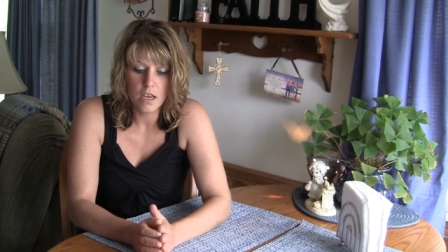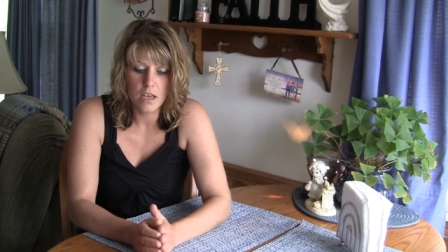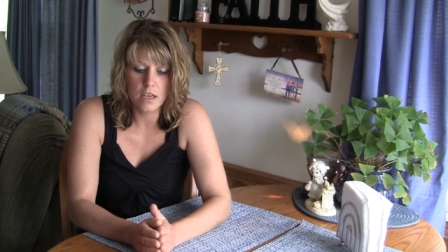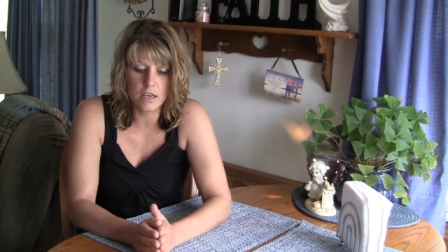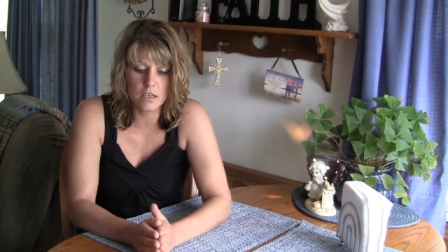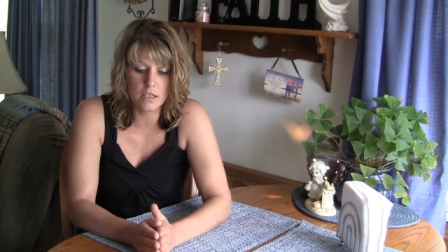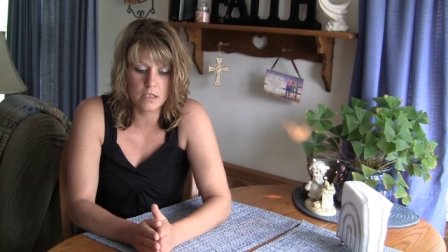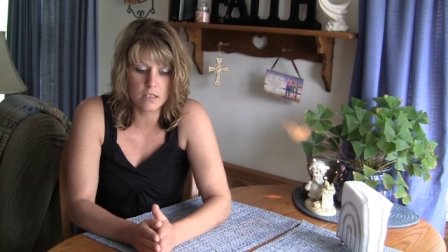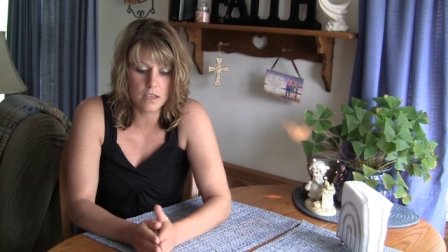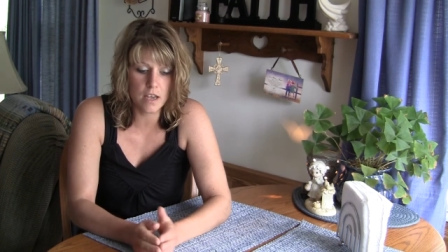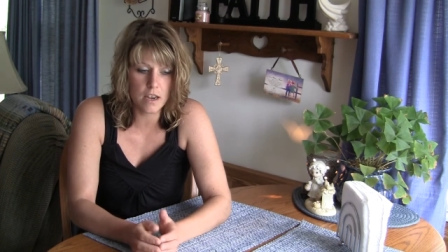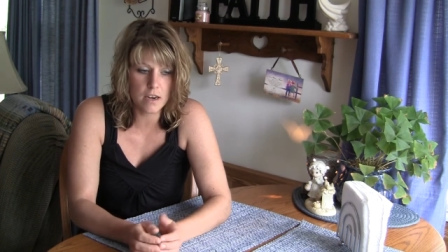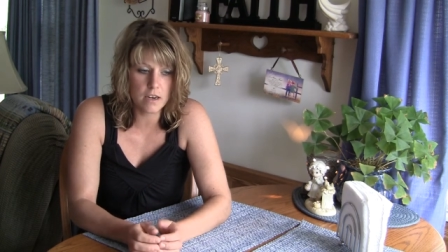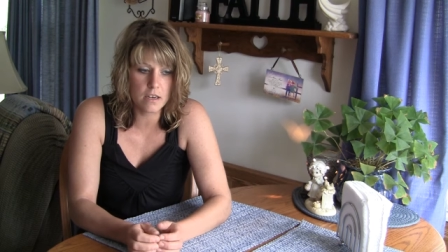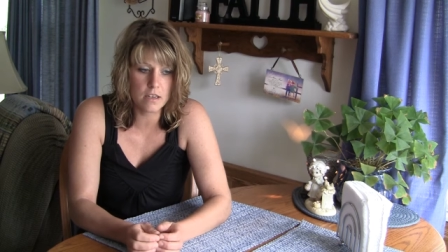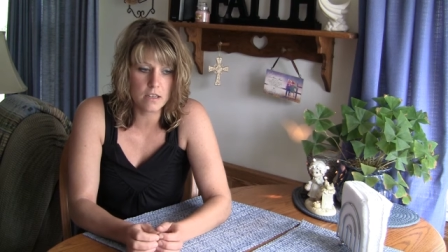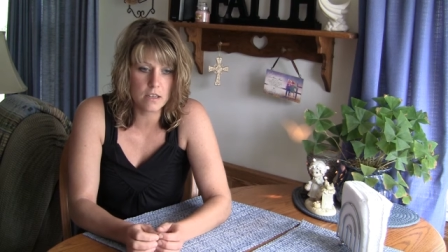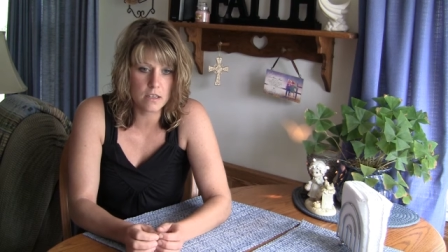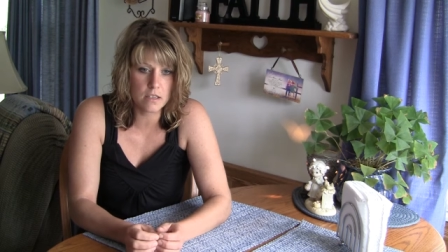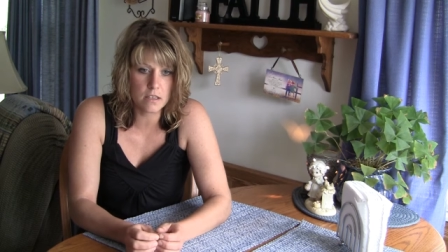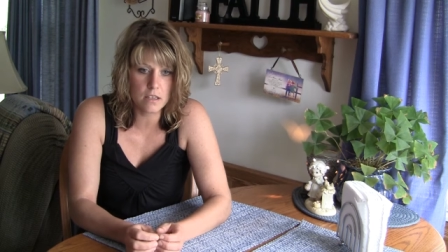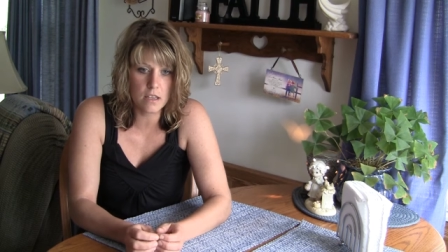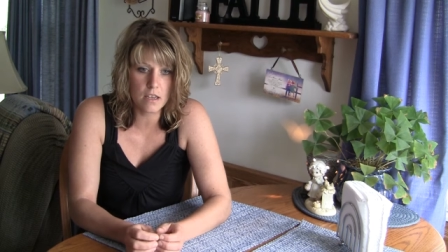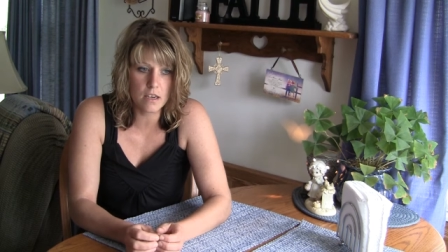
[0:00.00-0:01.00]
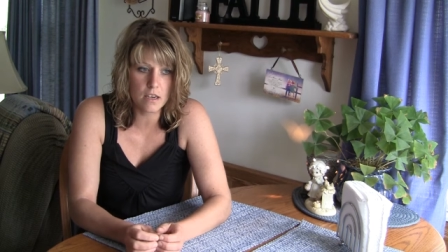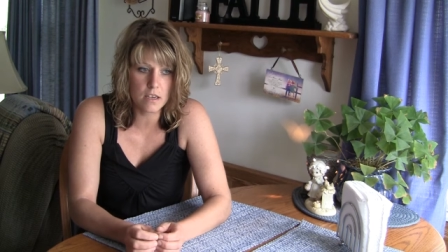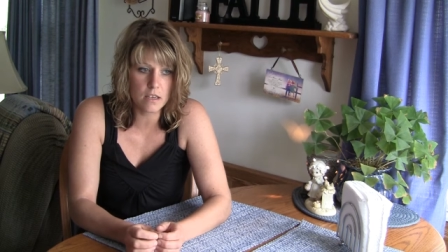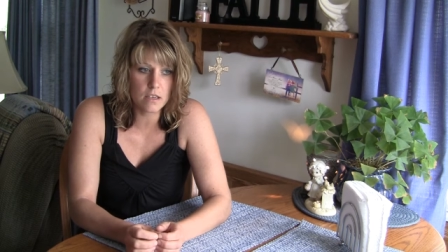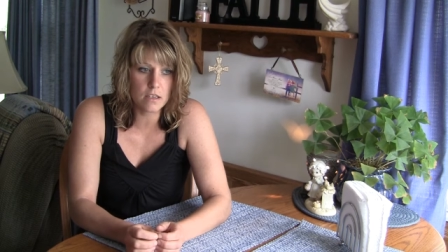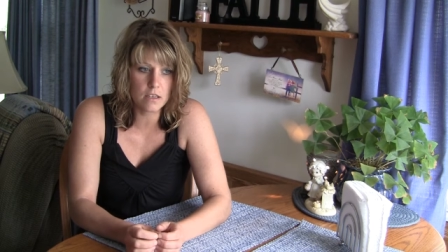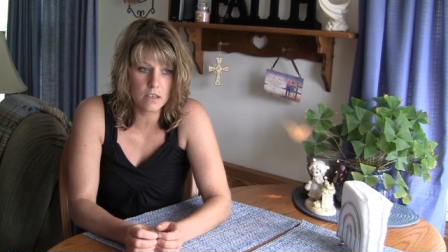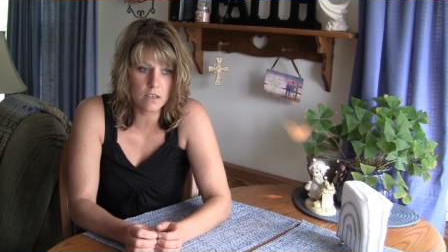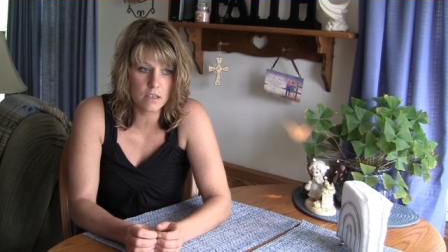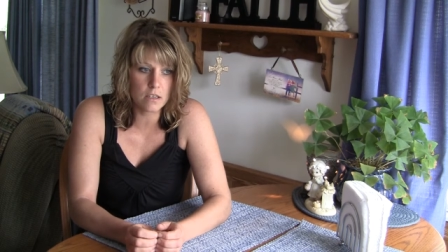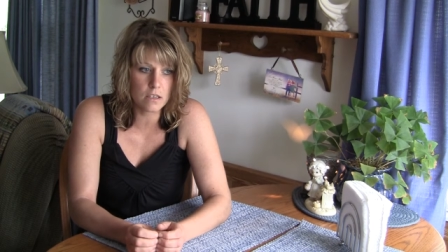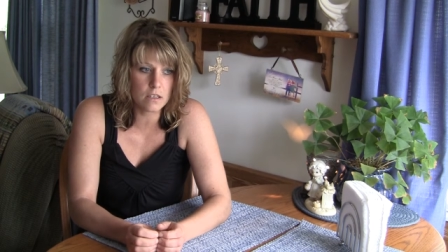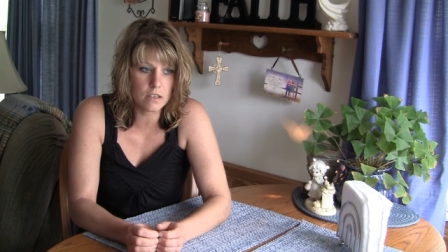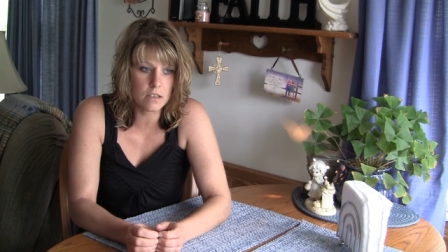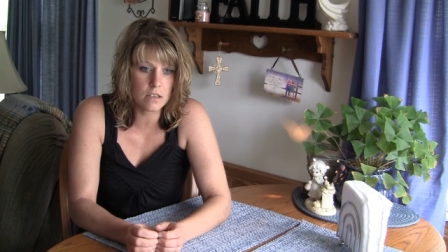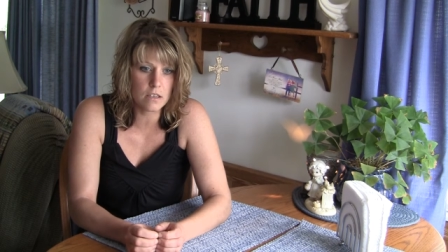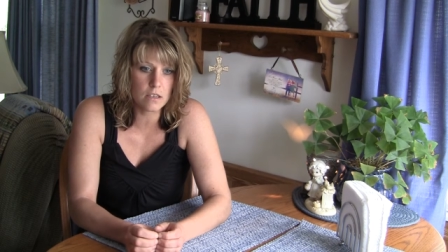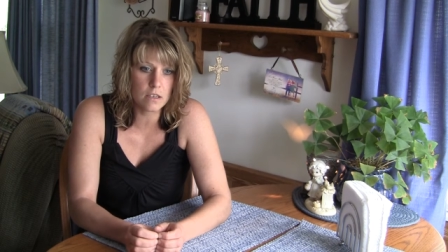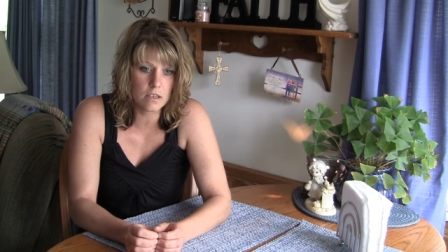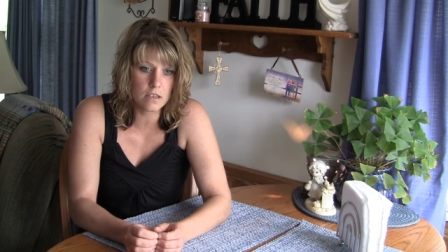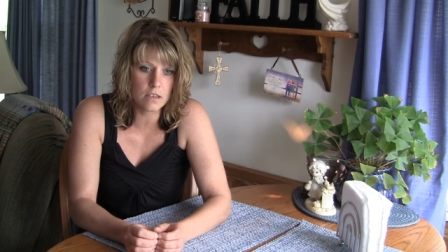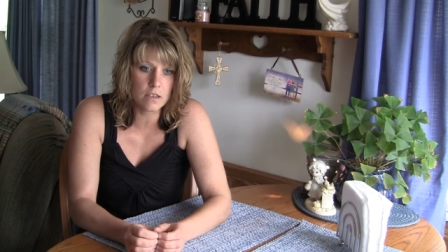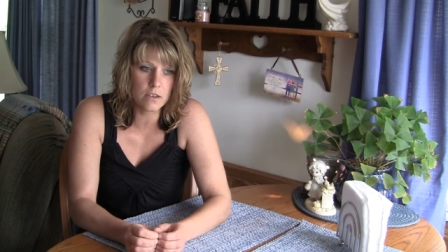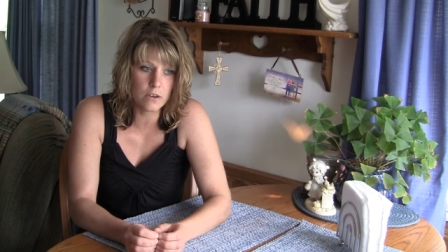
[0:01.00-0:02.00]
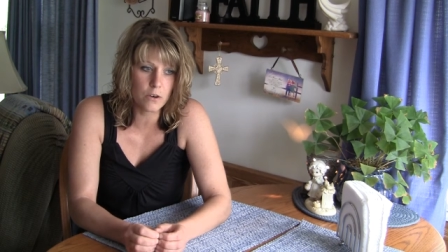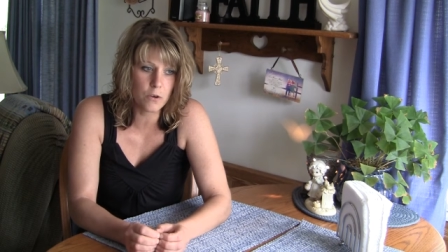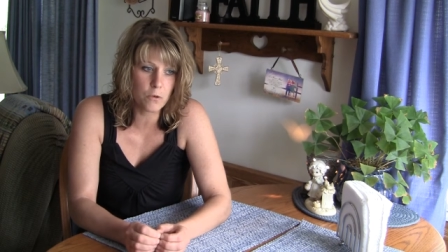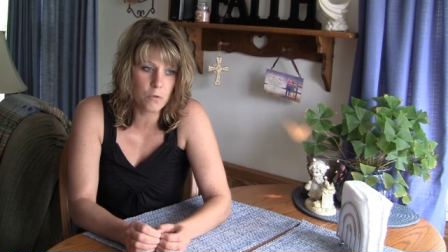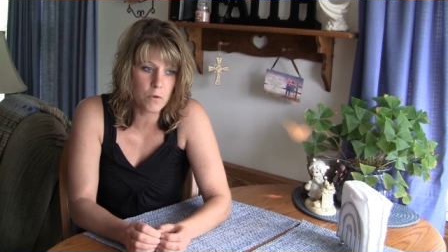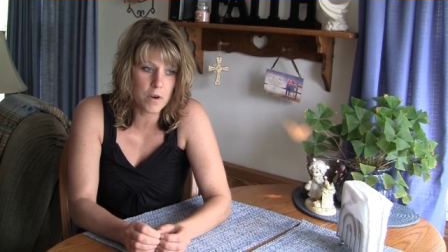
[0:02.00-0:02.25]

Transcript: and decided that, the, you know,